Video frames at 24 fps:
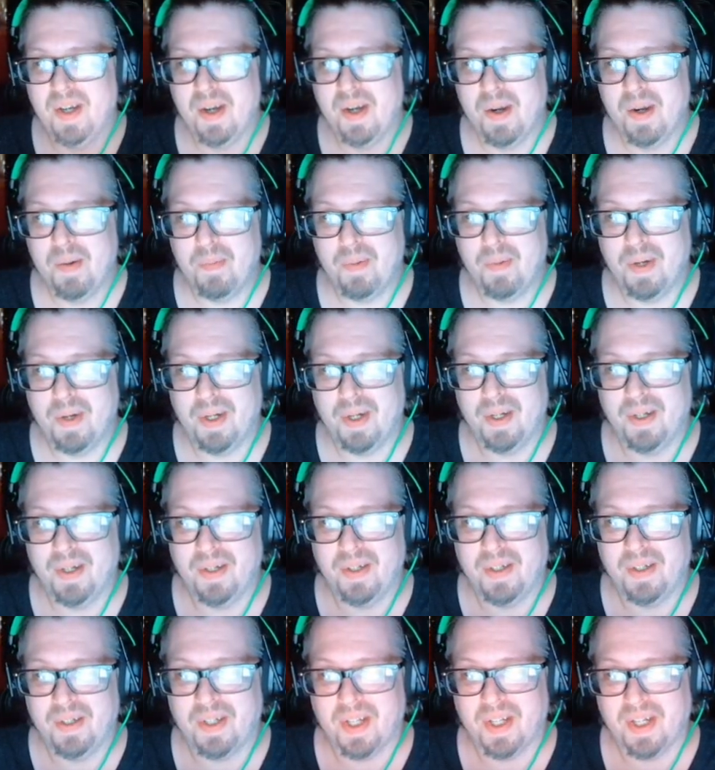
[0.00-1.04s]
but
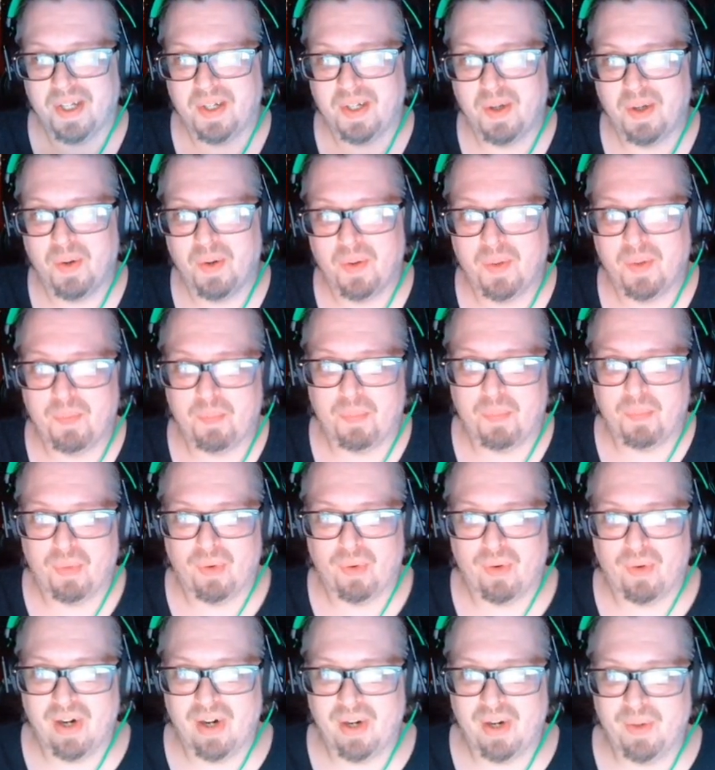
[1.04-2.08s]
it's like going
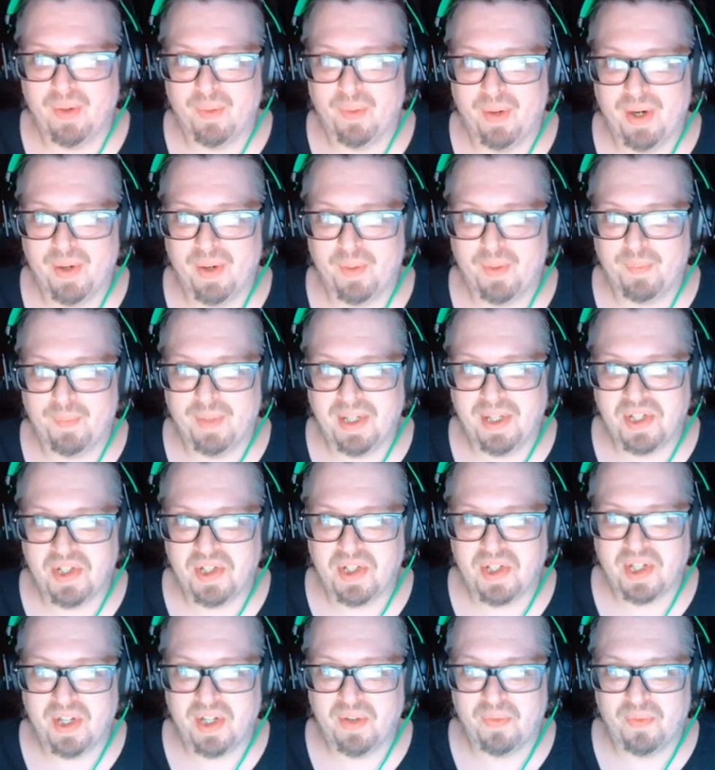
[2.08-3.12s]
right on my
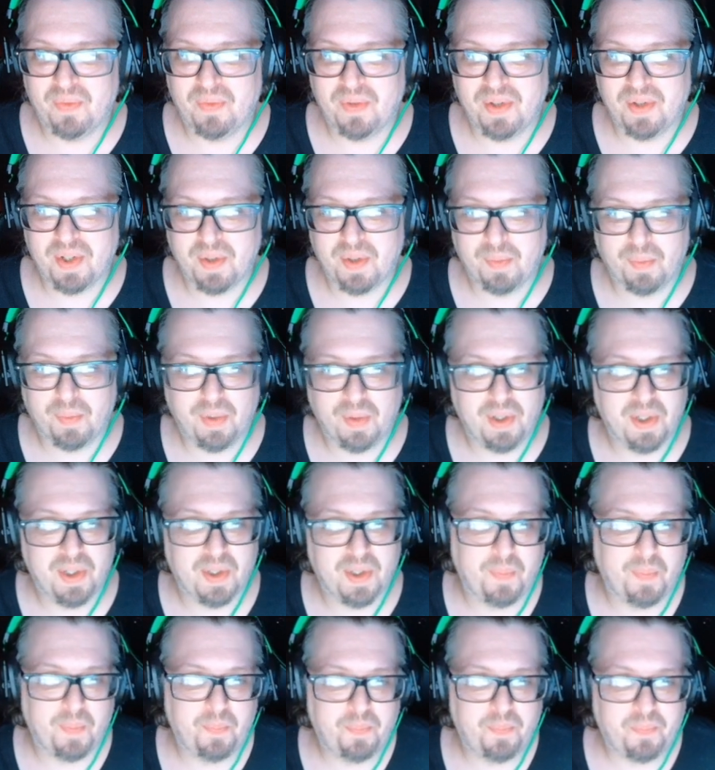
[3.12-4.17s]
skin for some
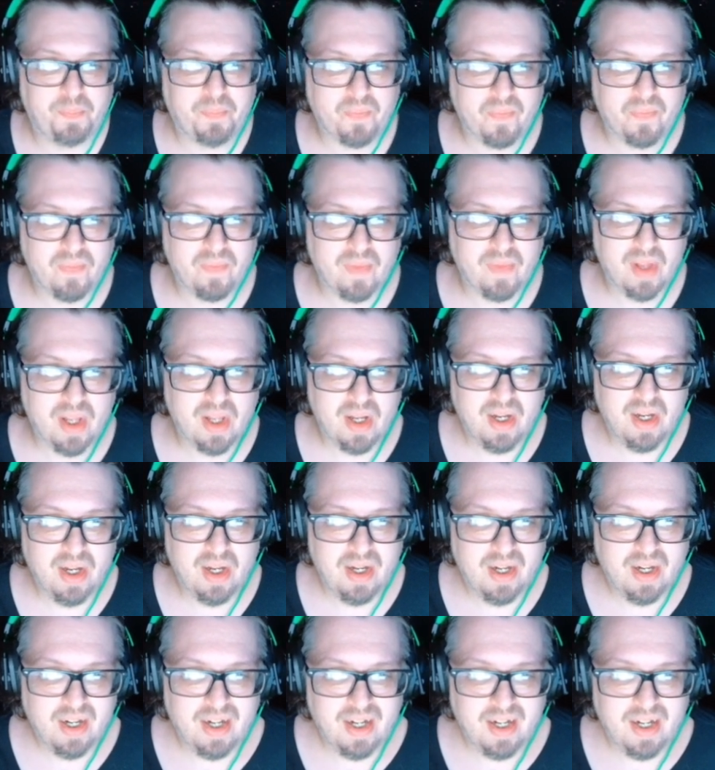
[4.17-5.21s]
reason.
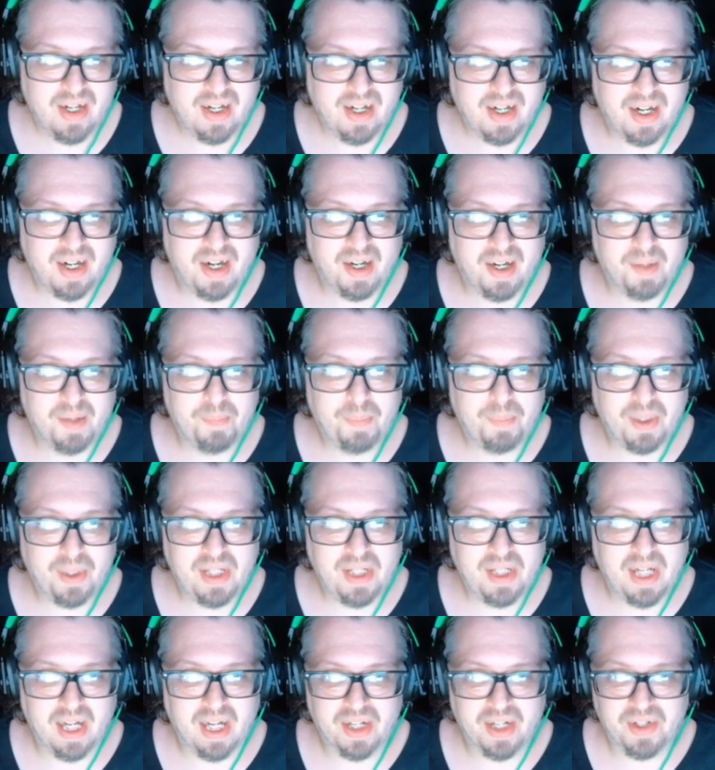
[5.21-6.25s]
But
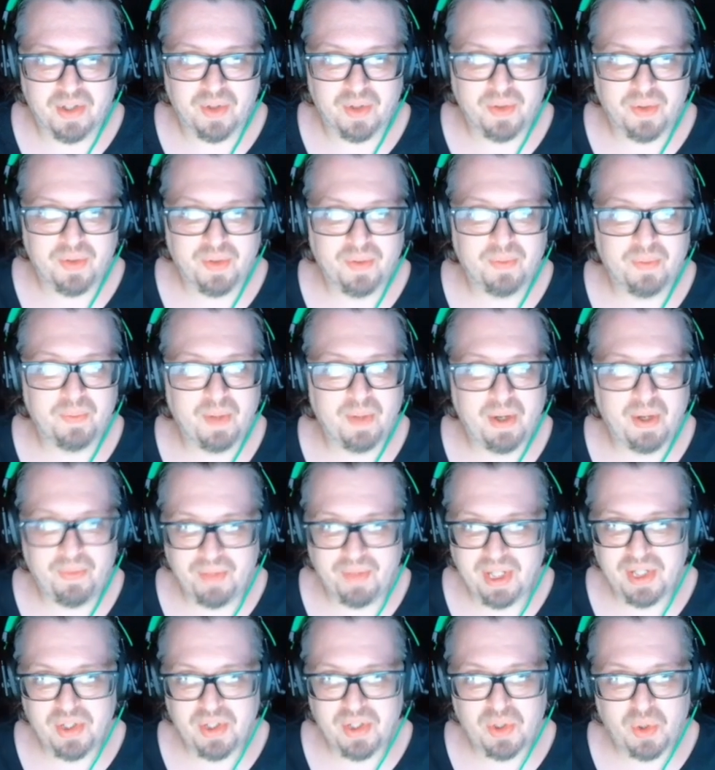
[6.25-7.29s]
yeah, so
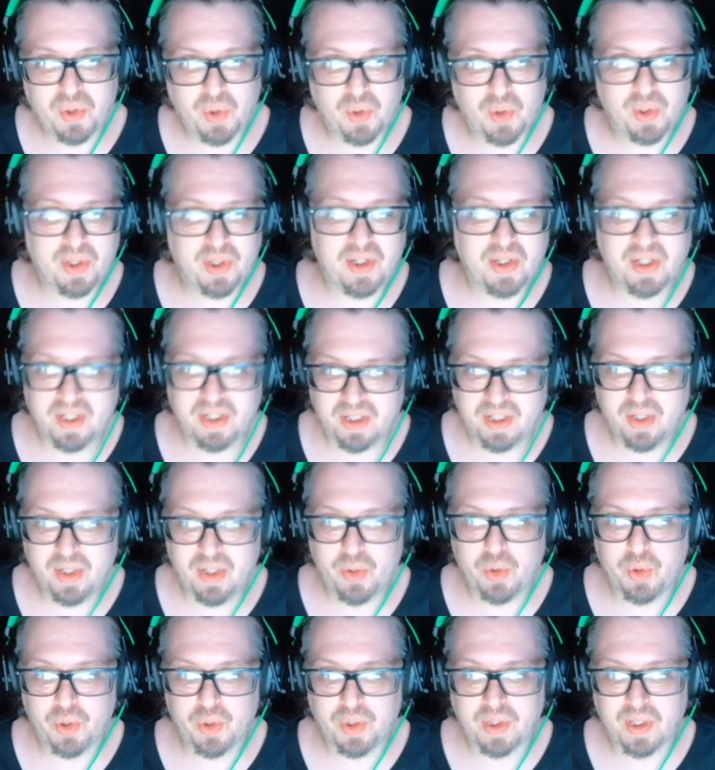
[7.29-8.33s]
everything's good. It's
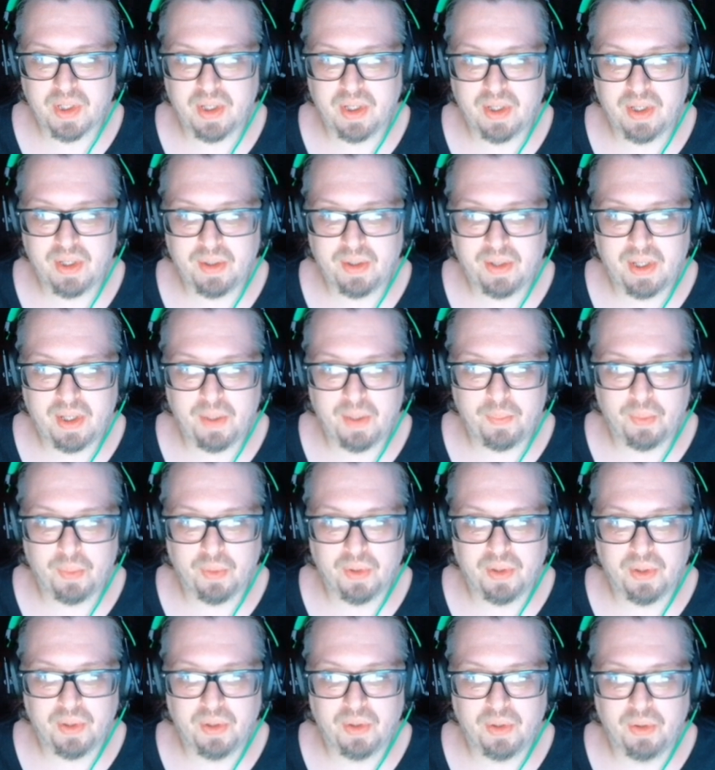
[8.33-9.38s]
just so you keep
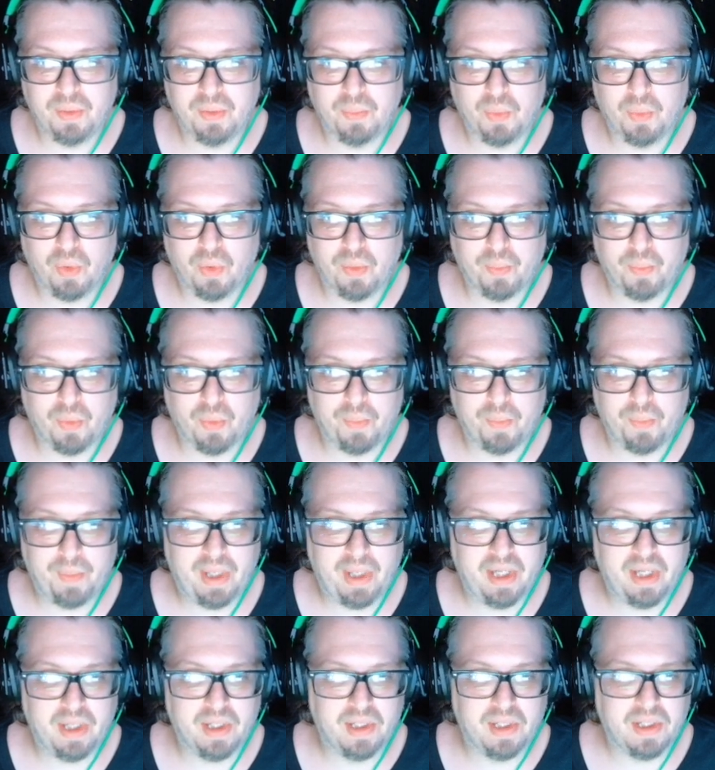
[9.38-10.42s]
wanting to do more and more
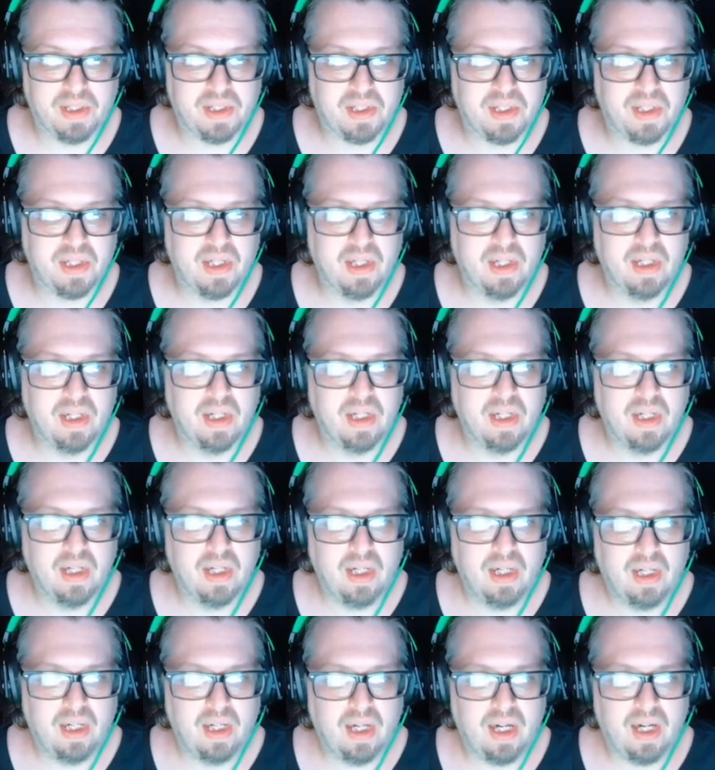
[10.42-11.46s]
maintenance.
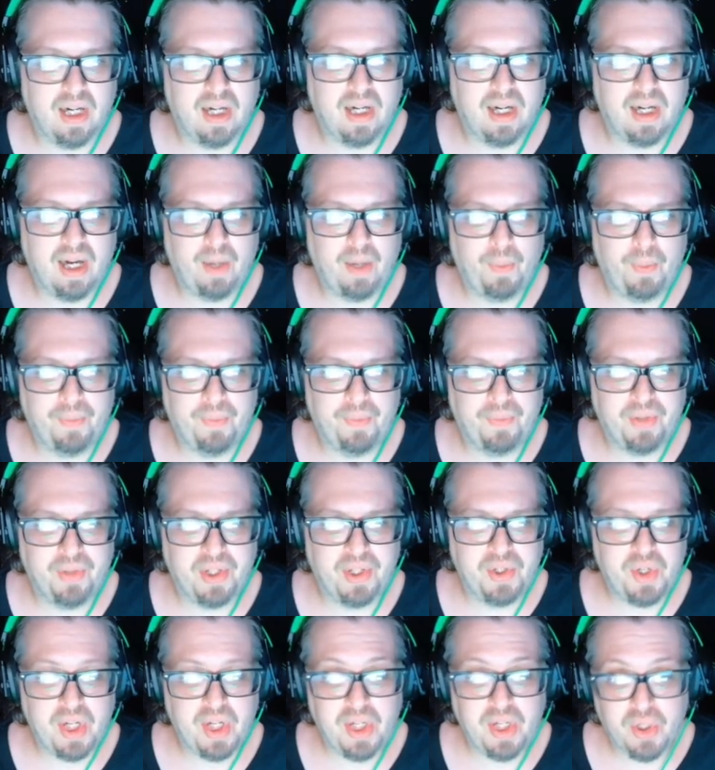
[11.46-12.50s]
However, the
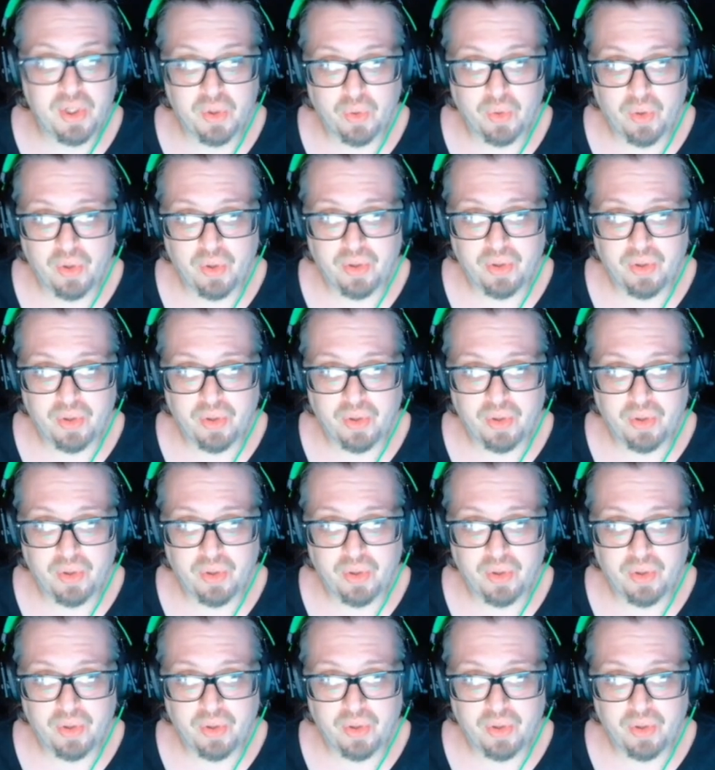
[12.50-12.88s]
changelog